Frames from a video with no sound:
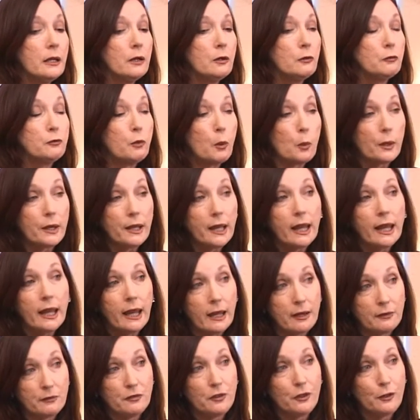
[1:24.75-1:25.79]
Four and a
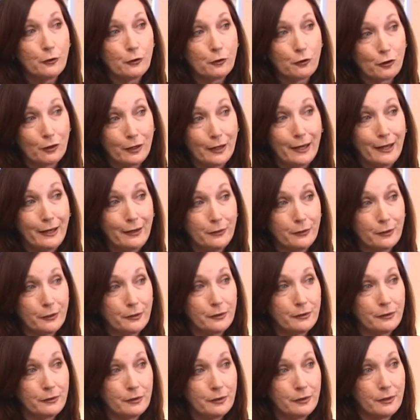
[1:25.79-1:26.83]
half years
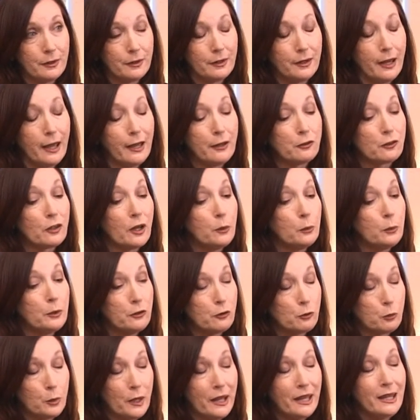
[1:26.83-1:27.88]
later, as I
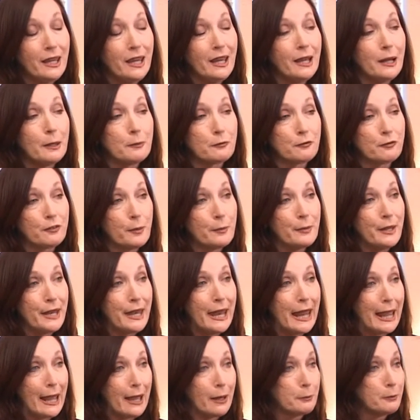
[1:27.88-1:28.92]
was waking up from a
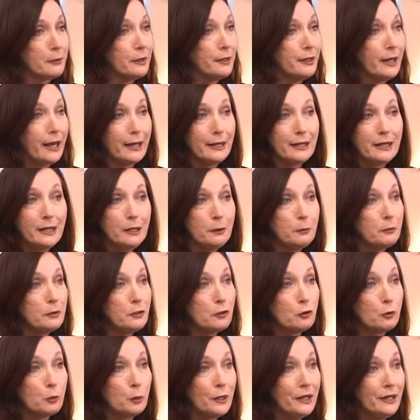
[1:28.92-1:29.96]
nap in that in
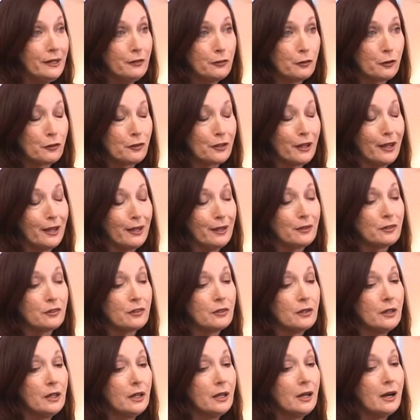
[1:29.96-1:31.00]
between
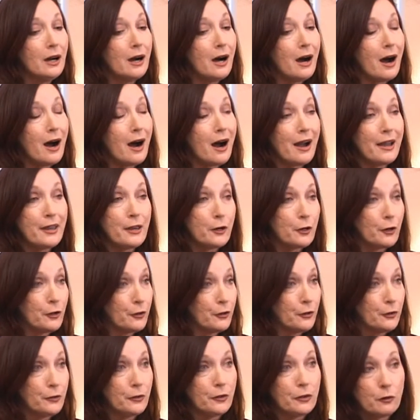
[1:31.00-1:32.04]
state, I
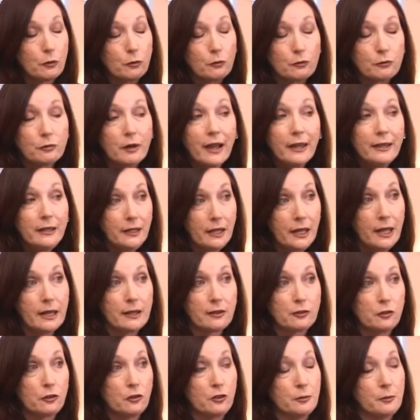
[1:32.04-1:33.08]
heard right
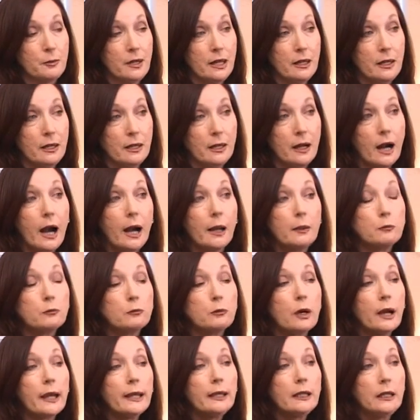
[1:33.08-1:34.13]
next to me, I'm
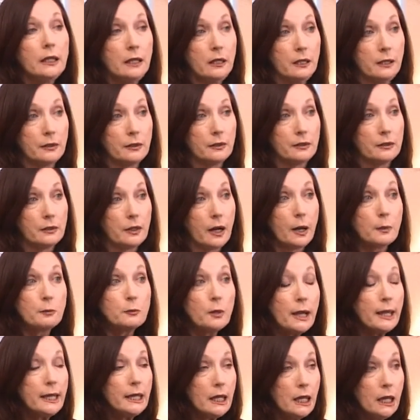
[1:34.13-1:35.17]
right here, I'm
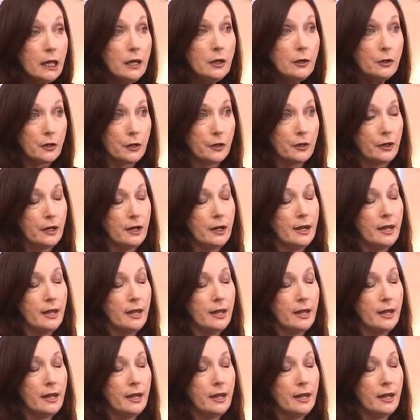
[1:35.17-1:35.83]
right here.